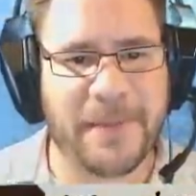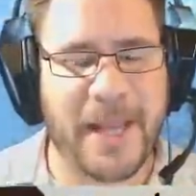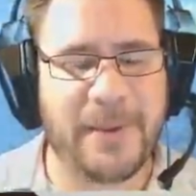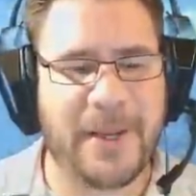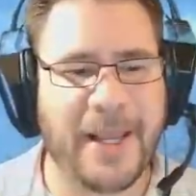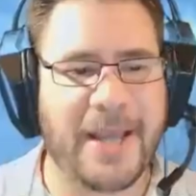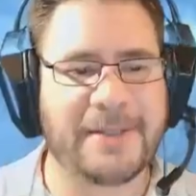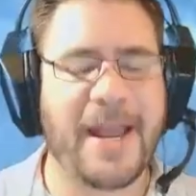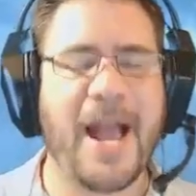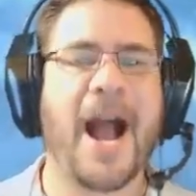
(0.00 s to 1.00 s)
Anyway,
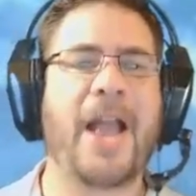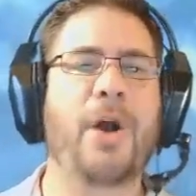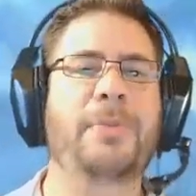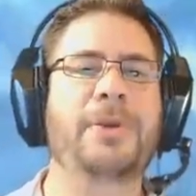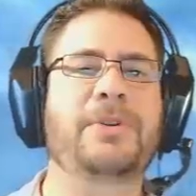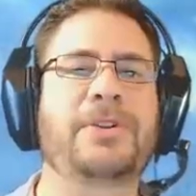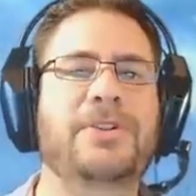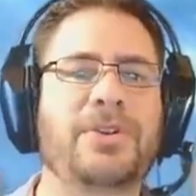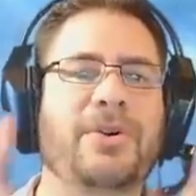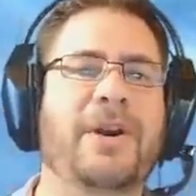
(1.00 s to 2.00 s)
guys, I hope you
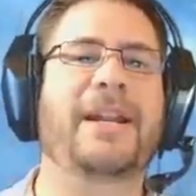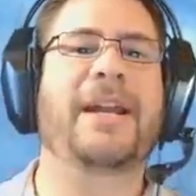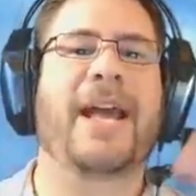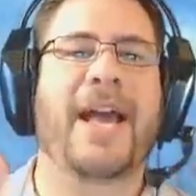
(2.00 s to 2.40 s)
enjoyed,